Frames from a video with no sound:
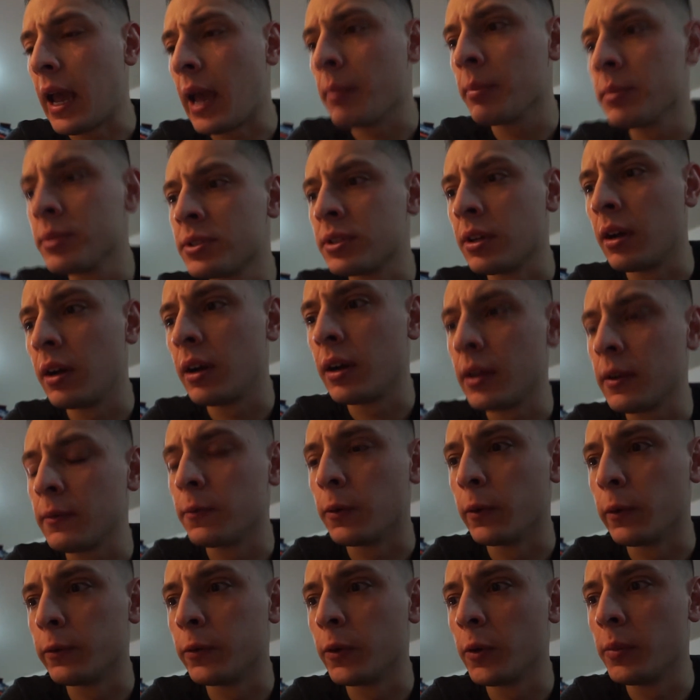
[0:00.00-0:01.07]
Amazon
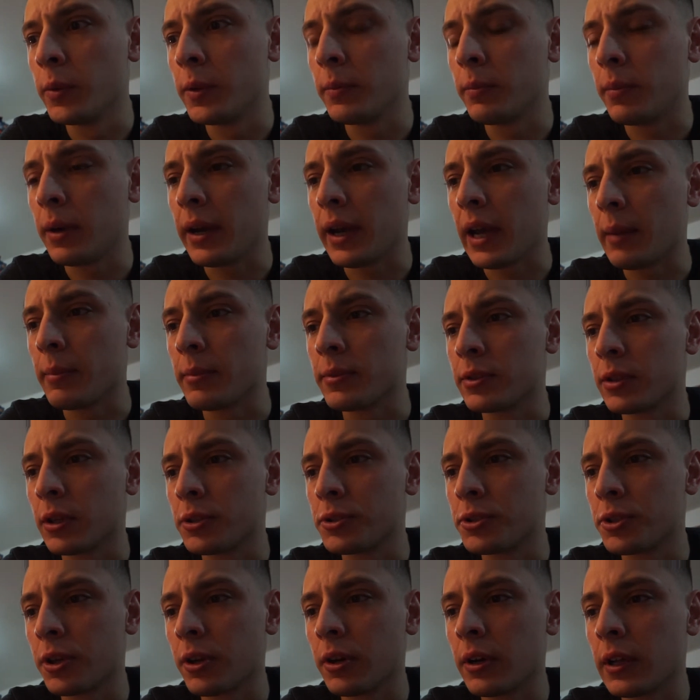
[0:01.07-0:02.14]
fulfillment by
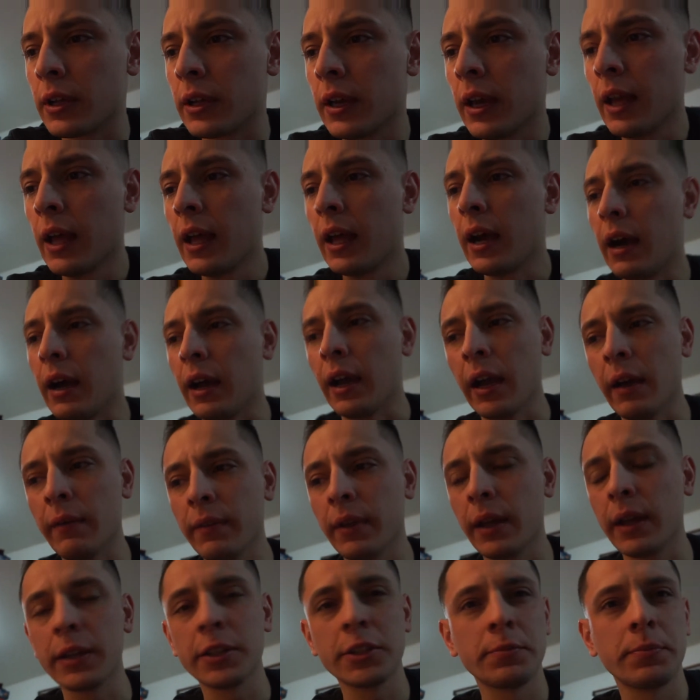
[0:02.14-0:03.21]
Amazon journey, I have
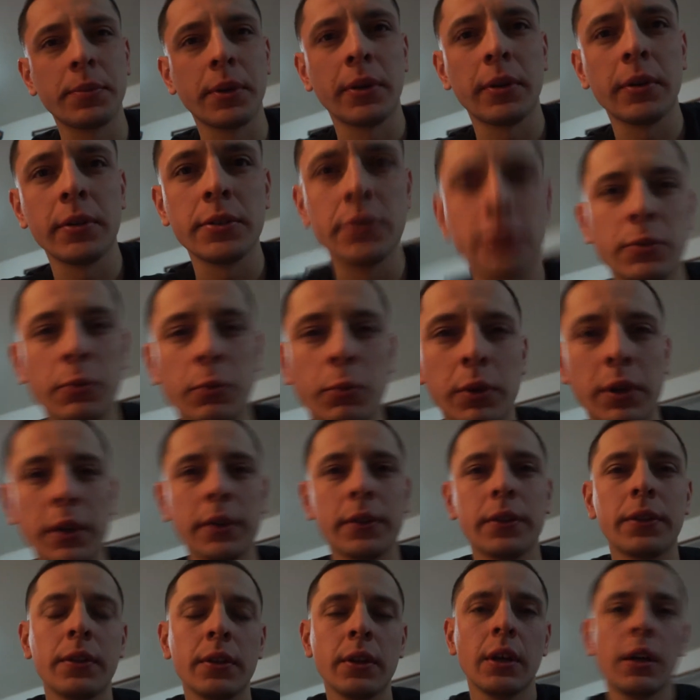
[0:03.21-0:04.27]
not experienced
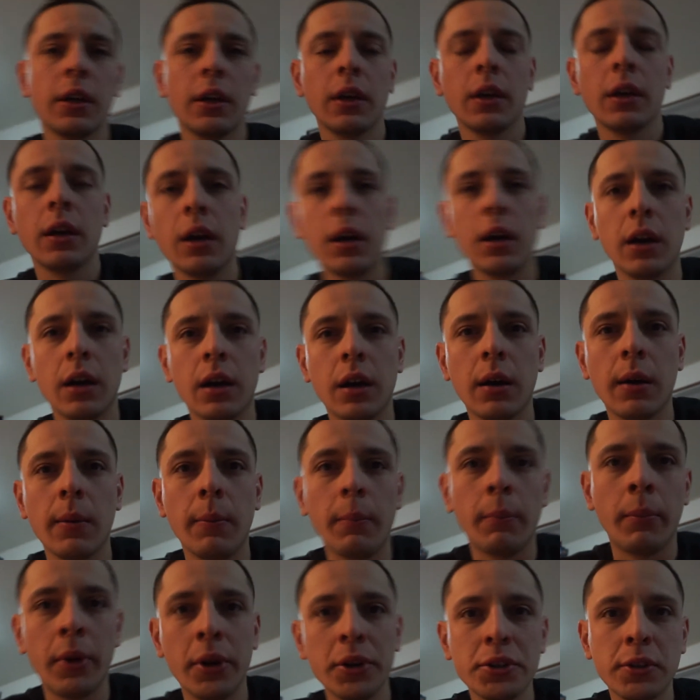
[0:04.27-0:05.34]
with
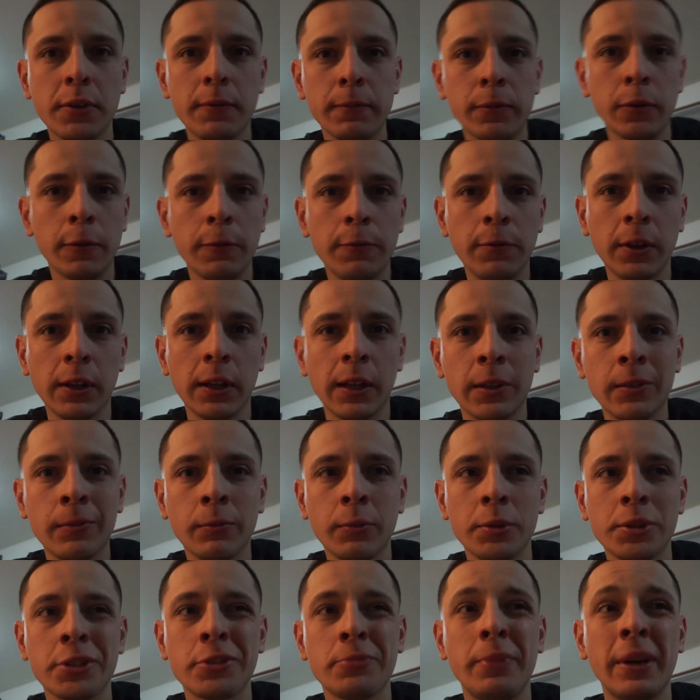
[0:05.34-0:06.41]
merchant fulfilling,
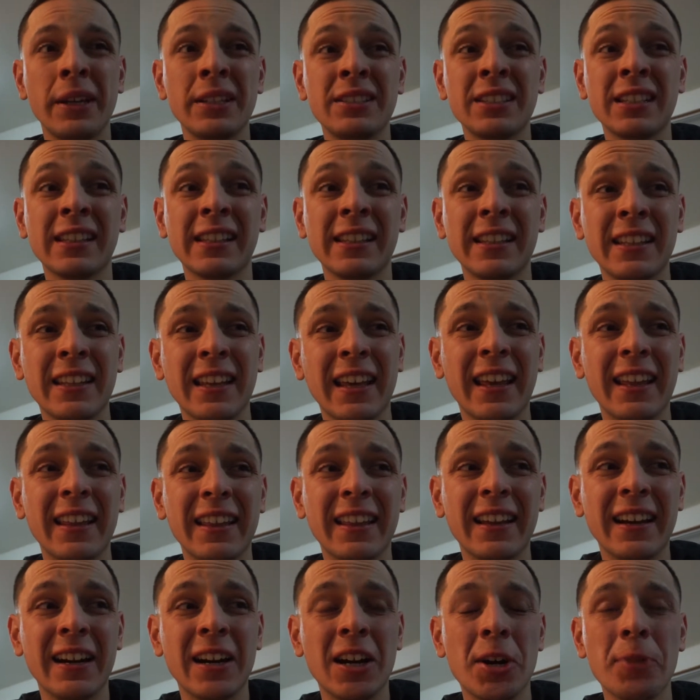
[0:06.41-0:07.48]
which is basically
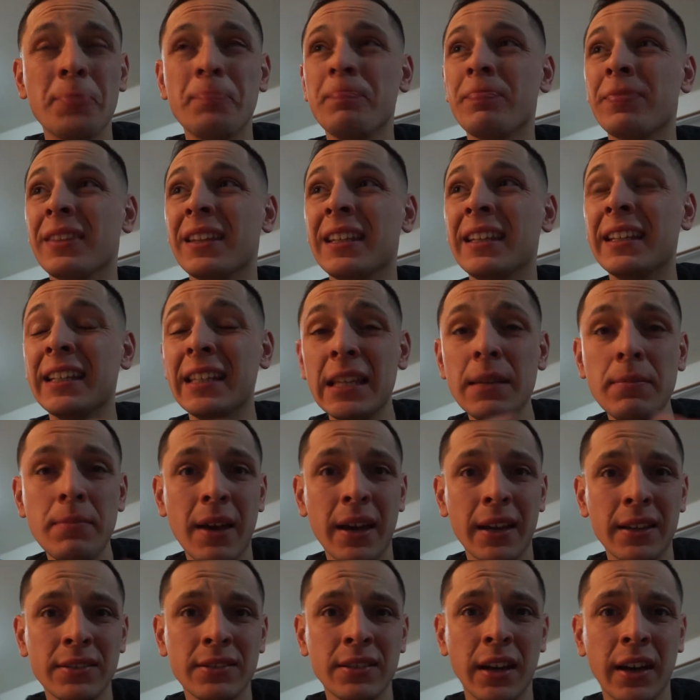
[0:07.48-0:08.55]
the
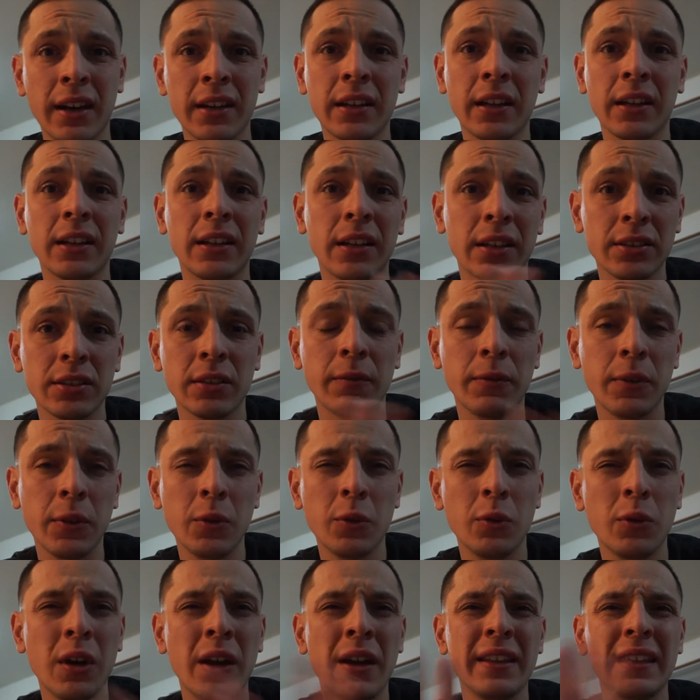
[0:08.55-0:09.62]
eBay side, I guess, if
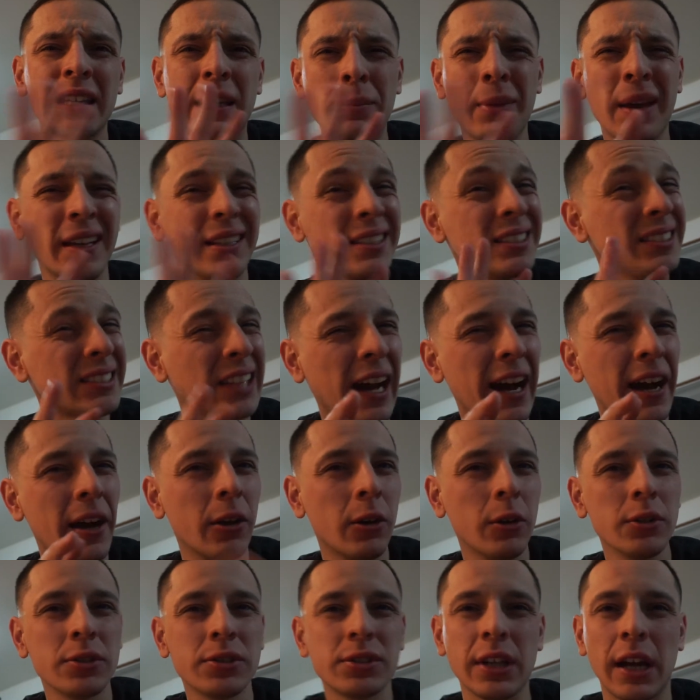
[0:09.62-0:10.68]
you eBay
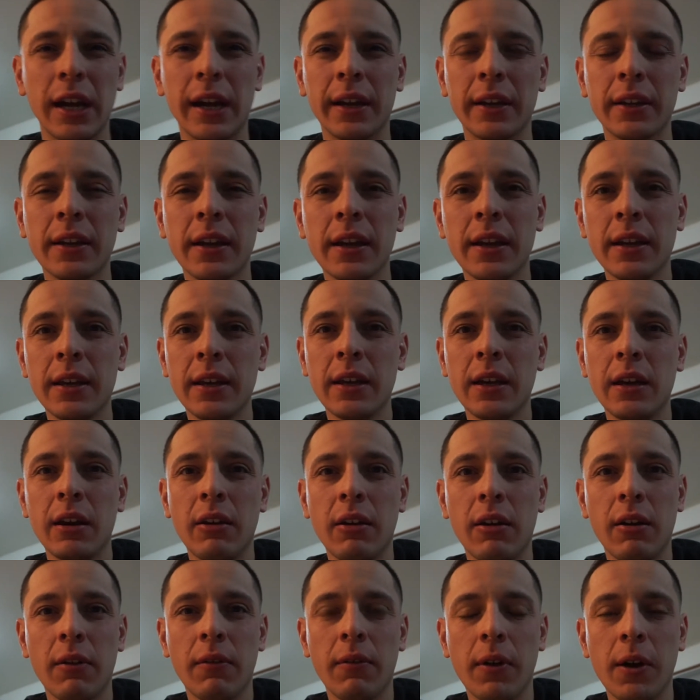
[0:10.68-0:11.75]
style side
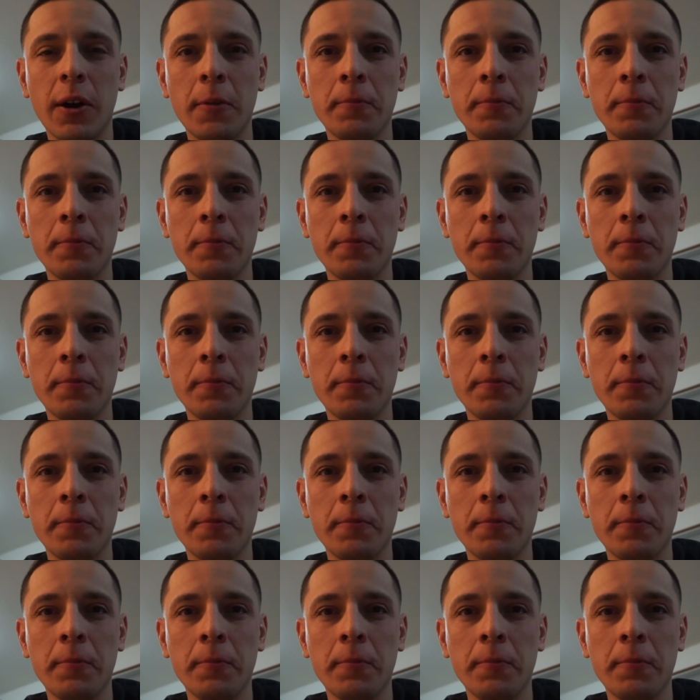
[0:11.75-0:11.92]
of